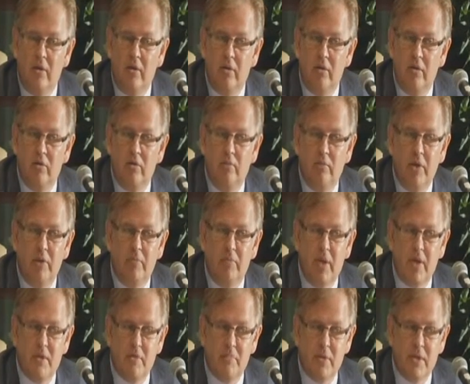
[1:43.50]

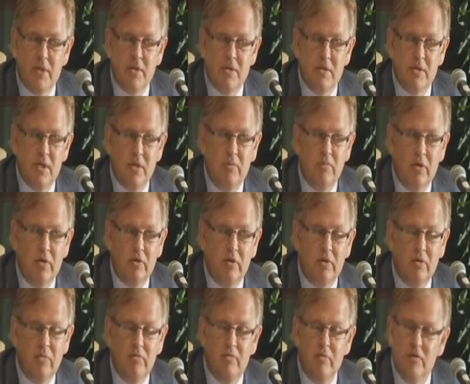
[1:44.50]
European-based business, they wanted
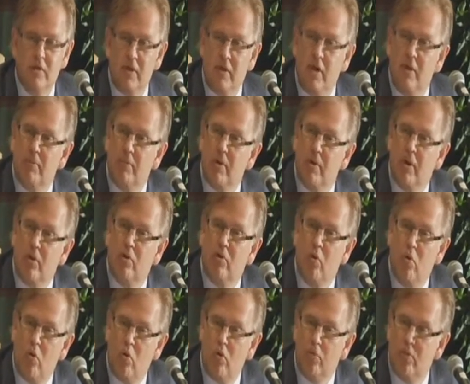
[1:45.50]
to set up a
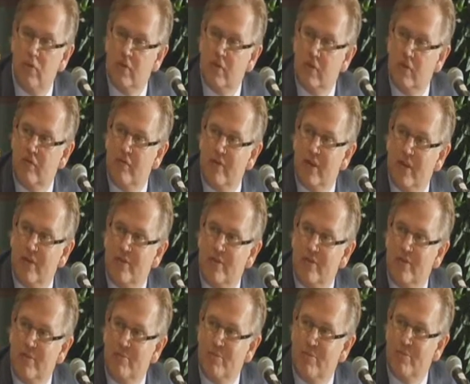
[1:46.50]
corp instead of an
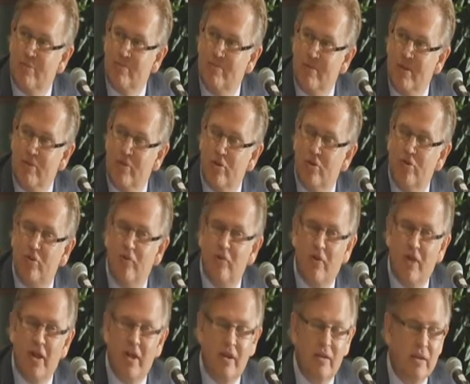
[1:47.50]
LLC, because they wanted to
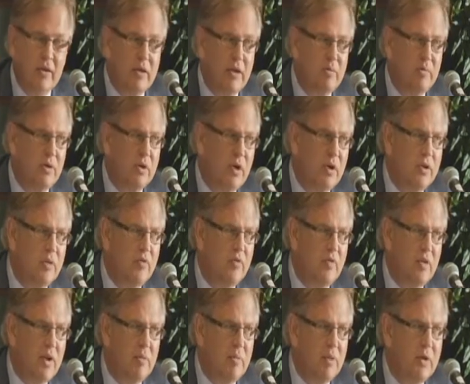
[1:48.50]
flag that they were not a
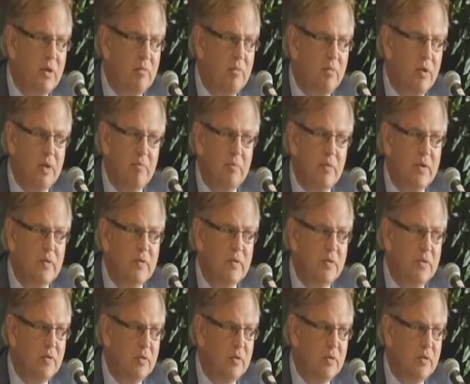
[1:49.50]
family-run business.